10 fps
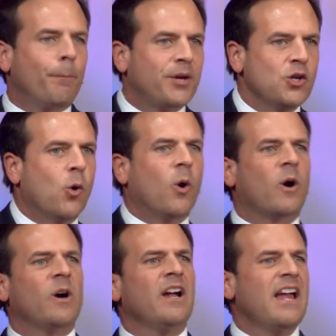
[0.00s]

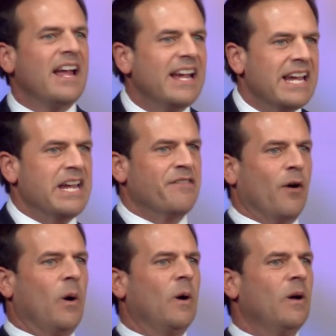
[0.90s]
pure
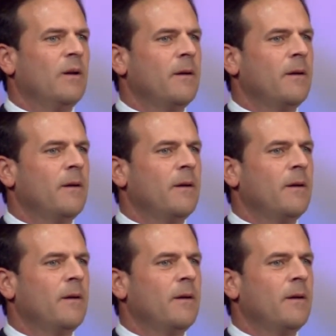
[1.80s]
evil.